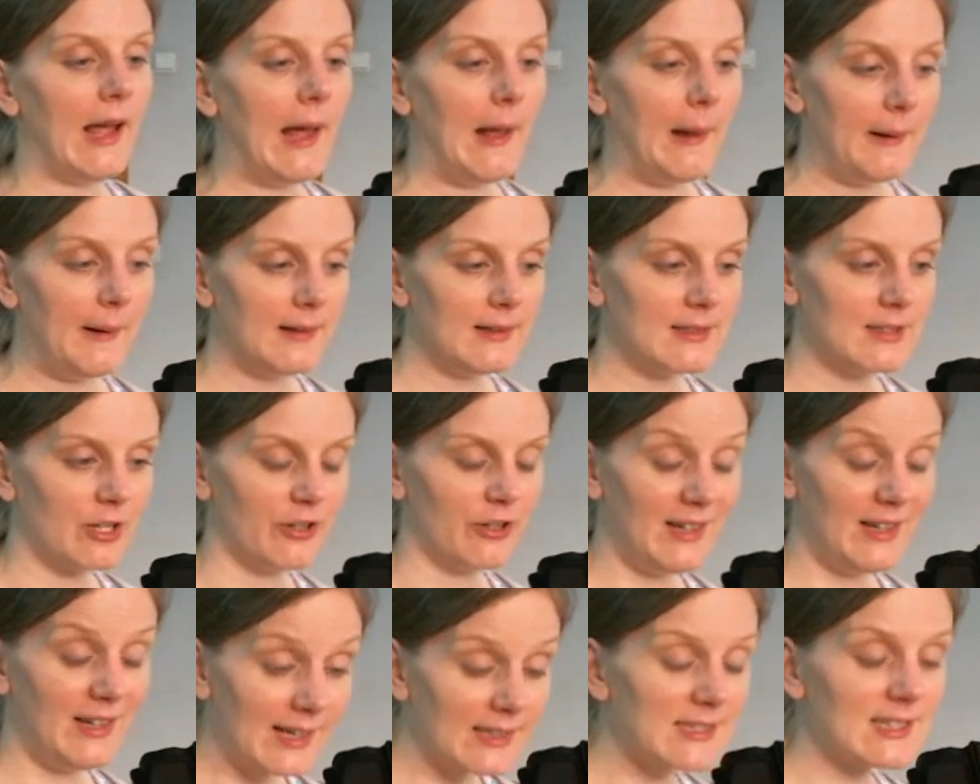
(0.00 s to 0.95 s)
So the
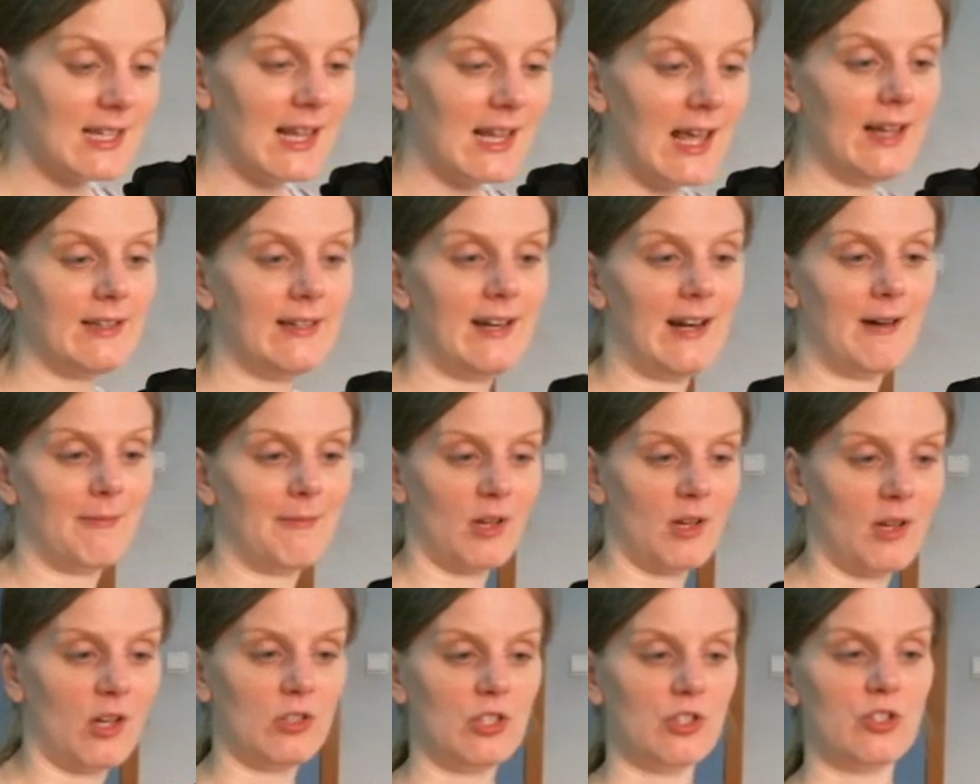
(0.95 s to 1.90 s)
next slide that I'm
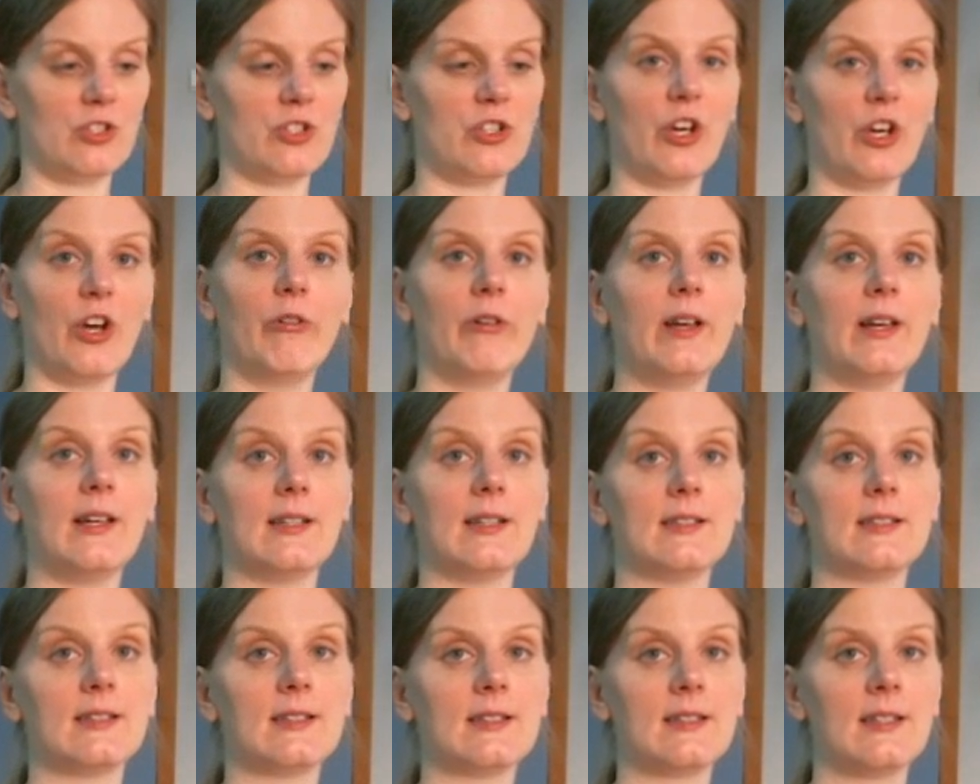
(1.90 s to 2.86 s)
going to show
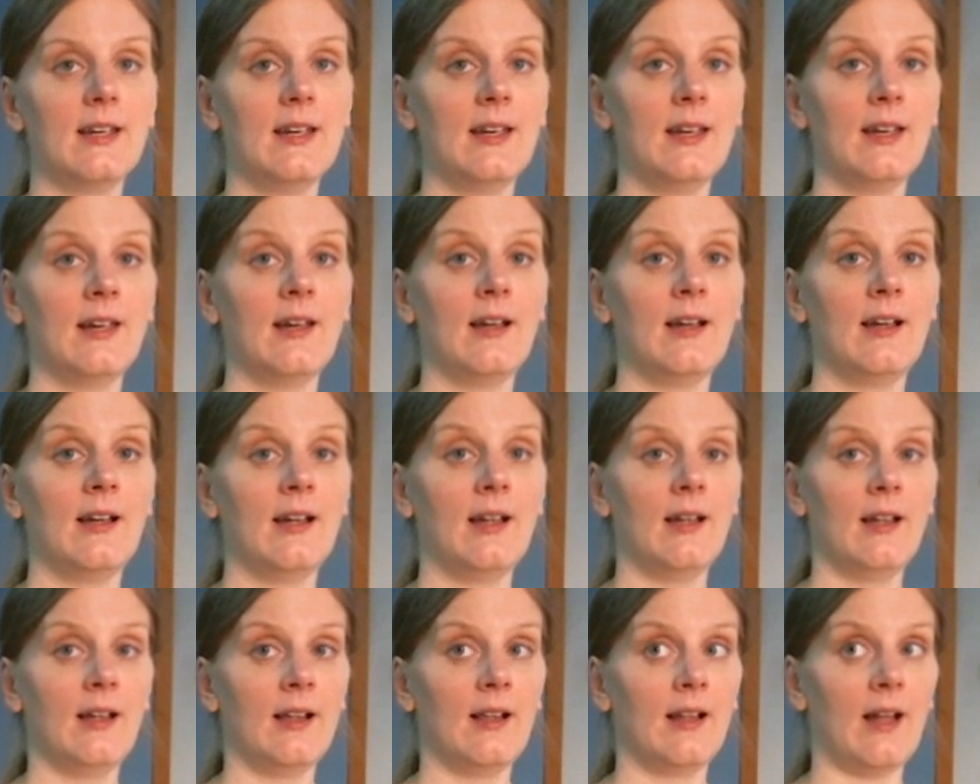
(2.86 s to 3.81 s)
is
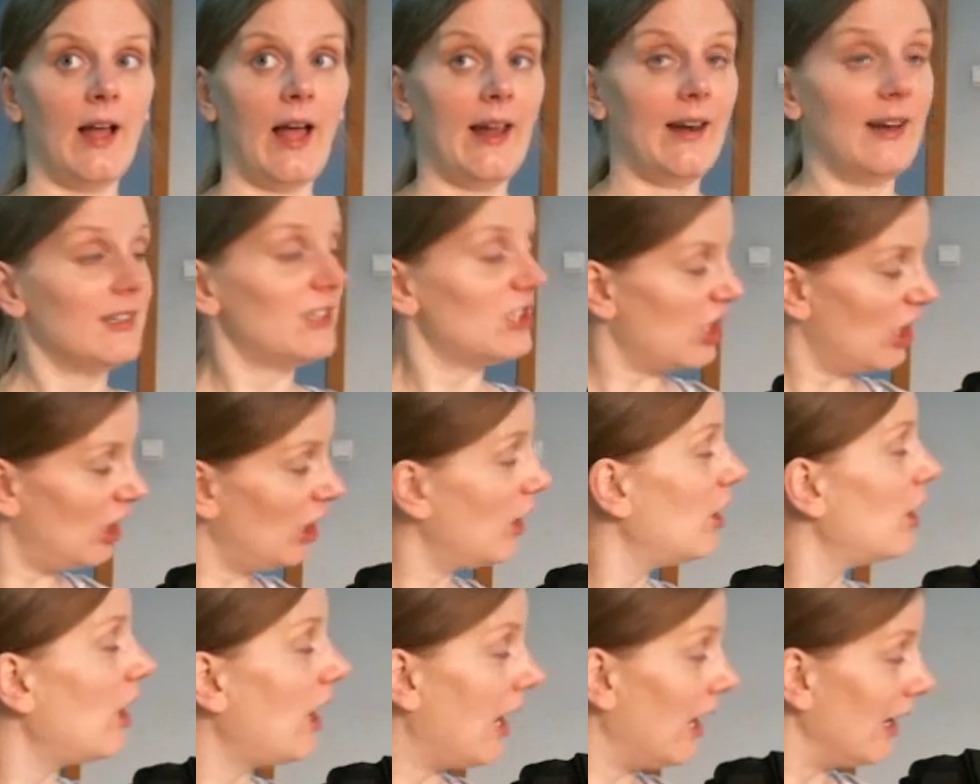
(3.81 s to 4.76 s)
an
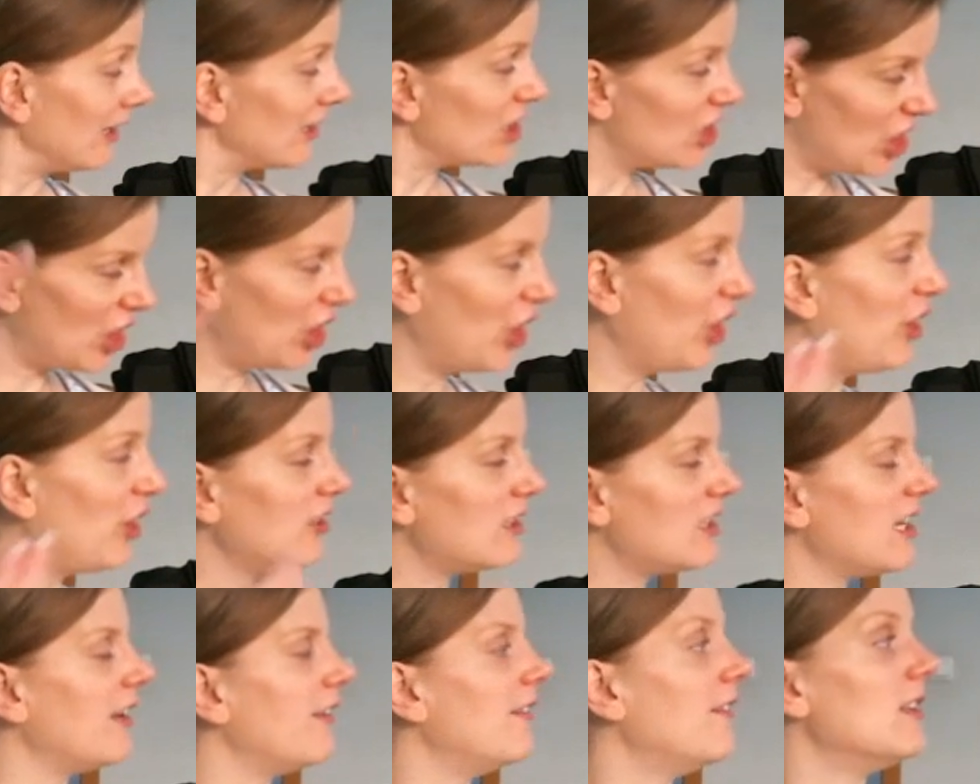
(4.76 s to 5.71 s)

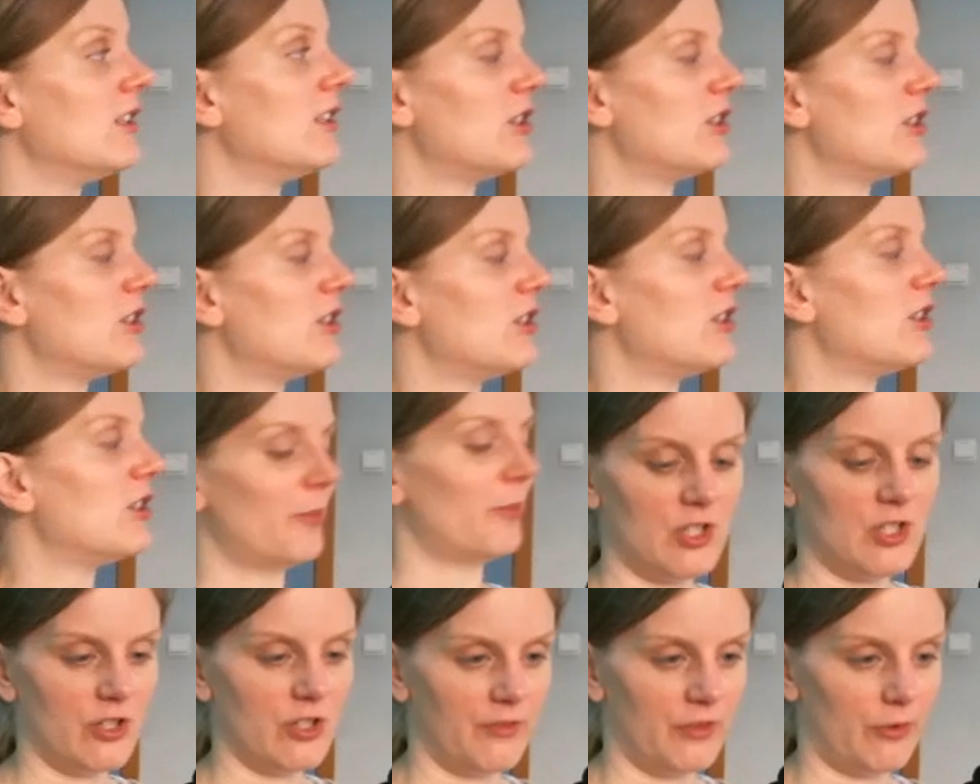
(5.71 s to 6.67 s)
alternative
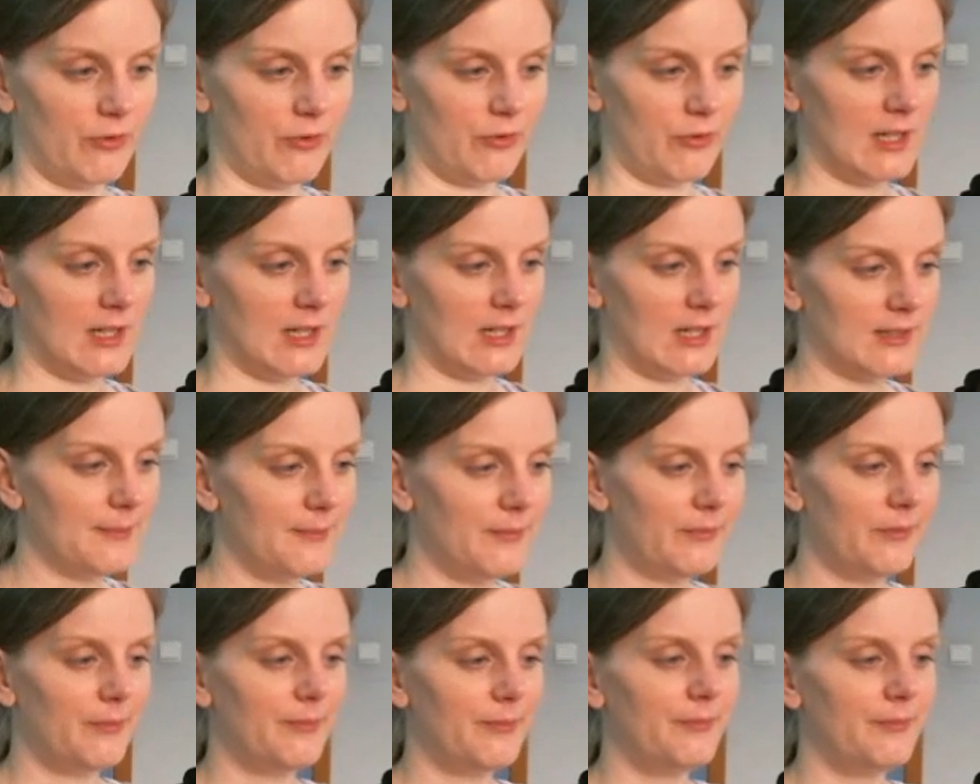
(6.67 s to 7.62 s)
interpretation of the results.
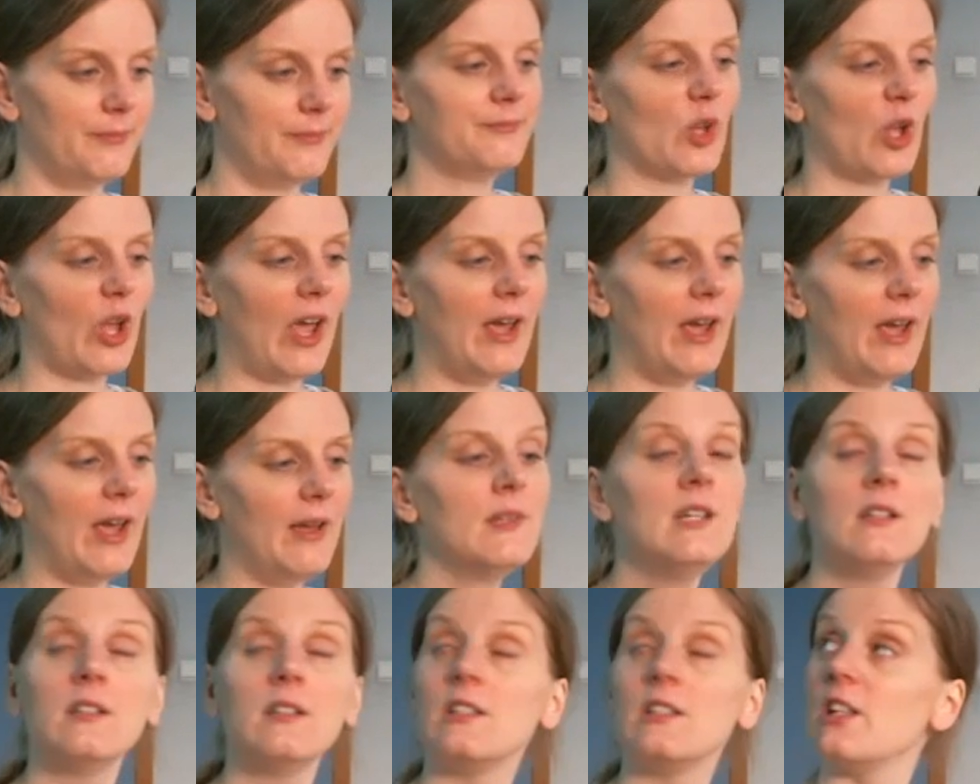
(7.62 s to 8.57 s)
Okay,
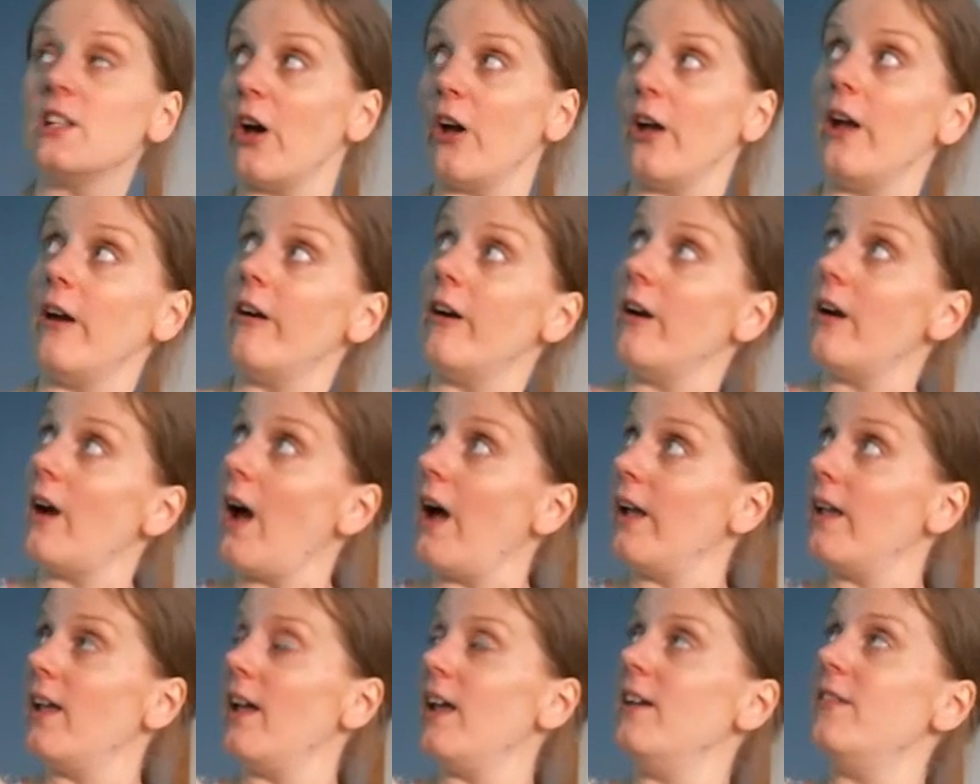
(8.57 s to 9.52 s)
so here I
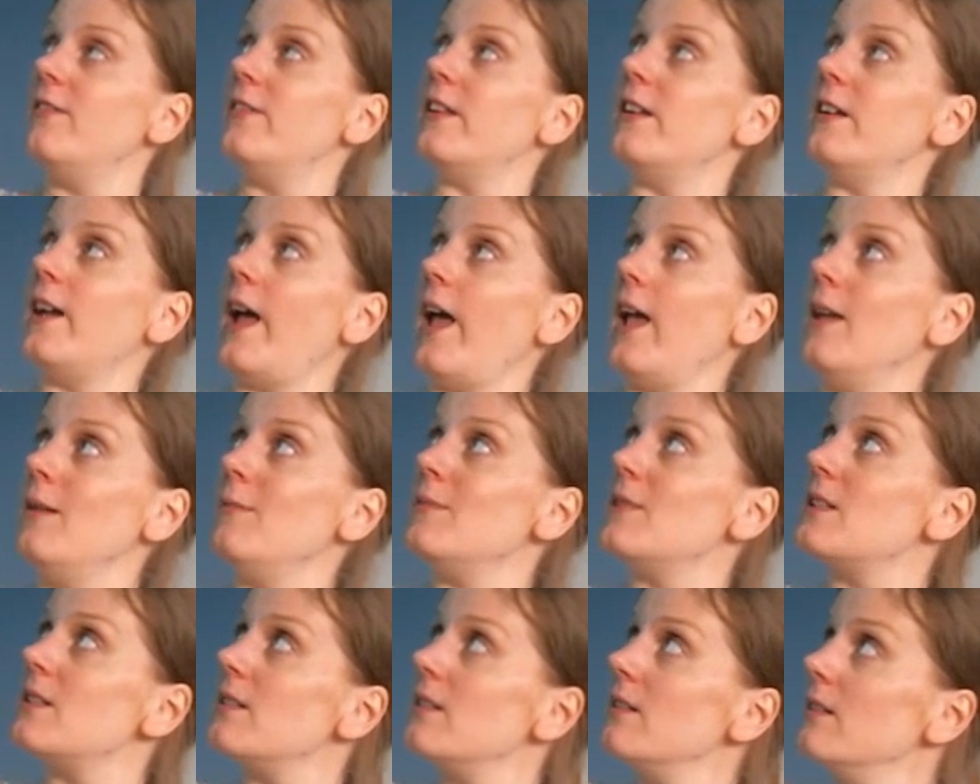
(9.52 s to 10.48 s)
gave the names.